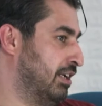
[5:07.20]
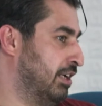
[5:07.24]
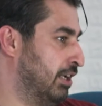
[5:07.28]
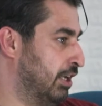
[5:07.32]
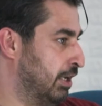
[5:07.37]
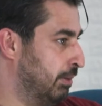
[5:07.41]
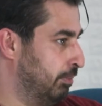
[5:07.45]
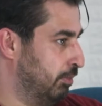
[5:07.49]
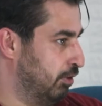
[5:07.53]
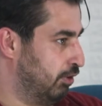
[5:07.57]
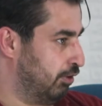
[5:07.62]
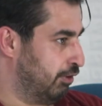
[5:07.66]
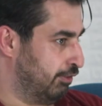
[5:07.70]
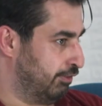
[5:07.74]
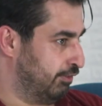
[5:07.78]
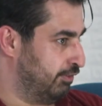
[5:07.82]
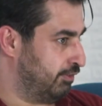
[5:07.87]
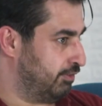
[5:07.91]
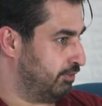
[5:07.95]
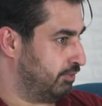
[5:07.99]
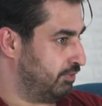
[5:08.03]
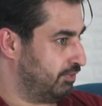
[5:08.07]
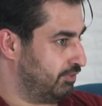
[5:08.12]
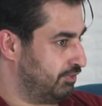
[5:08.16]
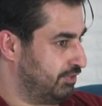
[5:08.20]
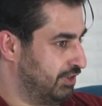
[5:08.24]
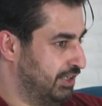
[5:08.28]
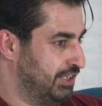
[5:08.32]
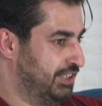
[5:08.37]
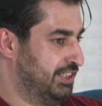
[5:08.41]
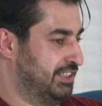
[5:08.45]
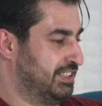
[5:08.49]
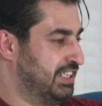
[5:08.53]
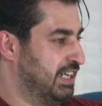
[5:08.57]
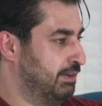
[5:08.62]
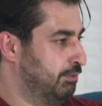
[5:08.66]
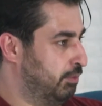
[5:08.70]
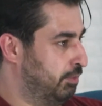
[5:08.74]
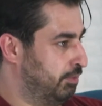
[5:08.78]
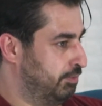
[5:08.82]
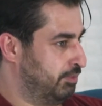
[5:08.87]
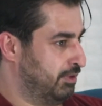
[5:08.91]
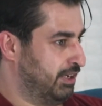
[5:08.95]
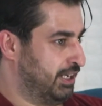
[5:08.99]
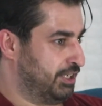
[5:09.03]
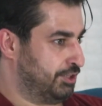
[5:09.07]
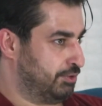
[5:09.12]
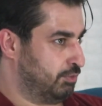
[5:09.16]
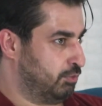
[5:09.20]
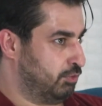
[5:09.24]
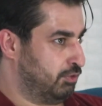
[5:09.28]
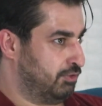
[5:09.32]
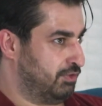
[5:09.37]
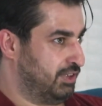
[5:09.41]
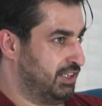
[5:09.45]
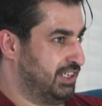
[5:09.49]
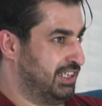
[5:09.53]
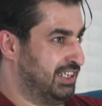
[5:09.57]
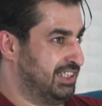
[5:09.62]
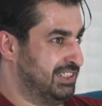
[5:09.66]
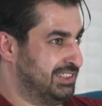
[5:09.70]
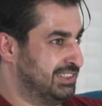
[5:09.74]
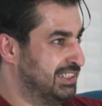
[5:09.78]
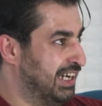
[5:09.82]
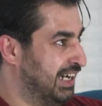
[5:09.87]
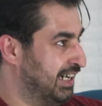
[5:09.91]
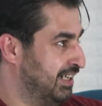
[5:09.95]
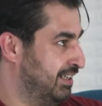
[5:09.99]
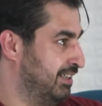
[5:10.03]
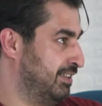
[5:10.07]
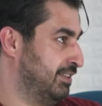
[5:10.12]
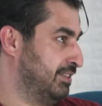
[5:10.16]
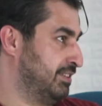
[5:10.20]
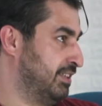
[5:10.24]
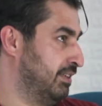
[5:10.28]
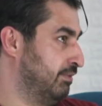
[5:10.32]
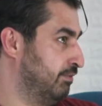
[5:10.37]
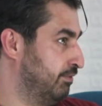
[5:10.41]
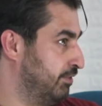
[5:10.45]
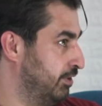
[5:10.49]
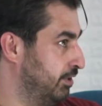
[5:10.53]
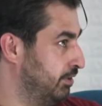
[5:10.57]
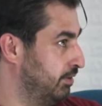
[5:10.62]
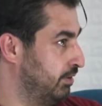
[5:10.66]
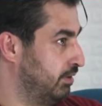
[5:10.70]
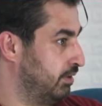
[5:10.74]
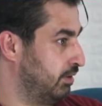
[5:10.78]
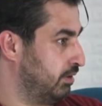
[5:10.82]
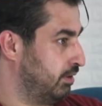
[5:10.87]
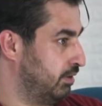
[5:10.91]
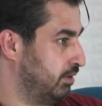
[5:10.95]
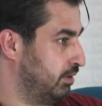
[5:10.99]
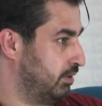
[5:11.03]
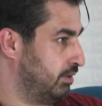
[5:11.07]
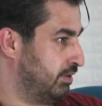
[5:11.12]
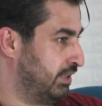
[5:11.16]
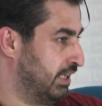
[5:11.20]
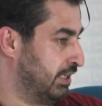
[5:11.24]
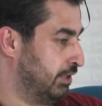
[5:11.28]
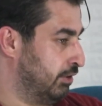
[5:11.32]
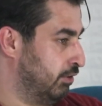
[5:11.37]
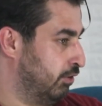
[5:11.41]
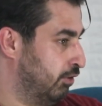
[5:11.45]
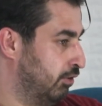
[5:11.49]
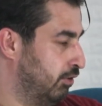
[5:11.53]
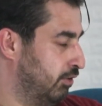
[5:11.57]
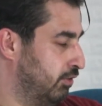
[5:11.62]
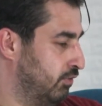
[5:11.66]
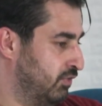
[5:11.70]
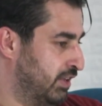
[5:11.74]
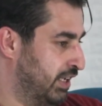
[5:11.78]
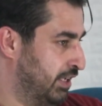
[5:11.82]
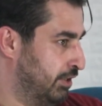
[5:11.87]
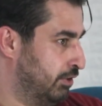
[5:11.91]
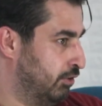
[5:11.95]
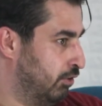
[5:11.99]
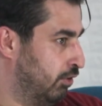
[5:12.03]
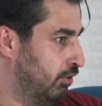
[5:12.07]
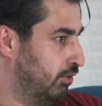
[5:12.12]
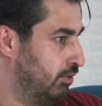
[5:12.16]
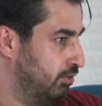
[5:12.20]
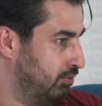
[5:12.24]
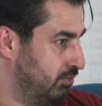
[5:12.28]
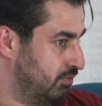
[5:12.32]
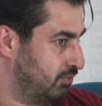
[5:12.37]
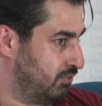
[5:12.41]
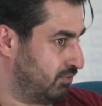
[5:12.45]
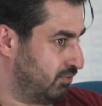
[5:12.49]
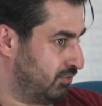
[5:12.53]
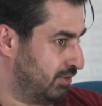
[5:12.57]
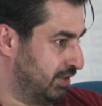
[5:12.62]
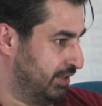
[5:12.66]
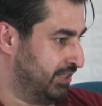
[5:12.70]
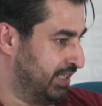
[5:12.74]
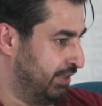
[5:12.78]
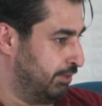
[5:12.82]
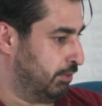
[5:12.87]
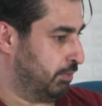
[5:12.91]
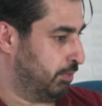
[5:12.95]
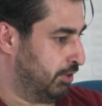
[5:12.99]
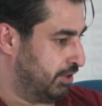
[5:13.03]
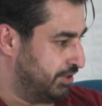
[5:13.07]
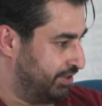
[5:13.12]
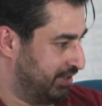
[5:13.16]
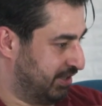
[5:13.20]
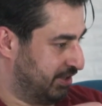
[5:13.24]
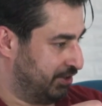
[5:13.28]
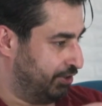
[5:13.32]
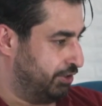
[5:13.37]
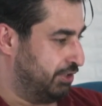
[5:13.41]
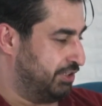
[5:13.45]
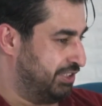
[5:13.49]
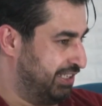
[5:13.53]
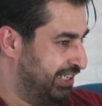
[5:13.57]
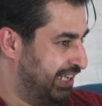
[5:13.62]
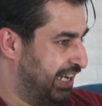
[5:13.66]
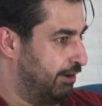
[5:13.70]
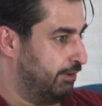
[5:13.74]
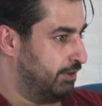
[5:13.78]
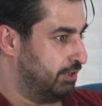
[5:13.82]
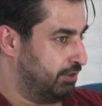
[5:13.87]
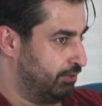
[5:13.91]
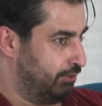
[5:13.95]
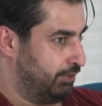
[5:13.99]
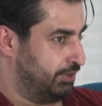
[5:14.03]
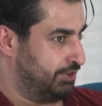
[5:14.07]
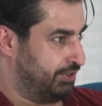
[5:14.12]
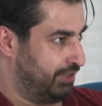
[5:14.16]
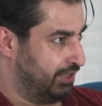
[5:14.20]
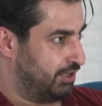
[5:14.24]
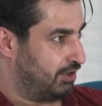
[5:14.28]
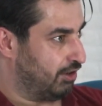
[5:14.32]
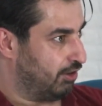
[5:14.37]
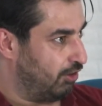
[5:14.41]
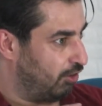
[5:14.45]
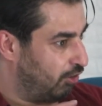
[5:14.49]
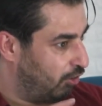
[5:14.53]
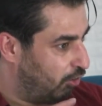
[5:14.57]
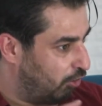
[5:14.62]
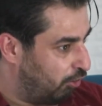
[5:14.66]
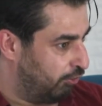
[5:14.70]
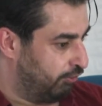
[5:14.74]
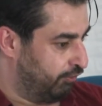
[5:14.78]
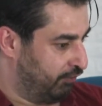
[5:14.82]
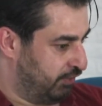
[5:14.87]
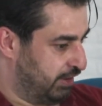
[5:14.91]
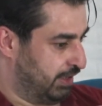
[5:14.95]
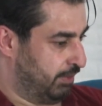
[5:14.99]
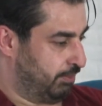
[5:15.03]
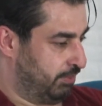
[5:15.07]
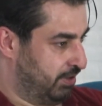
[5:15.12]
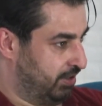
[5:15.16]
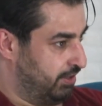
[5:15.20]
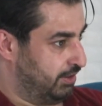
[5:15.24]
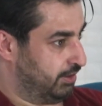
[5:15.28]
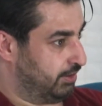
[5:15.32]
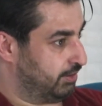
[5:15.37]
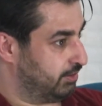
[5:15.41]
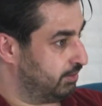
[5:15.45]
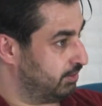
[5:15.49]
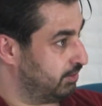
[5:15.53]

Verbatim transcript: um, of the disabled population will think exactly the same thing. They're not. They're not the disabled person. It's just a characteristic of their being.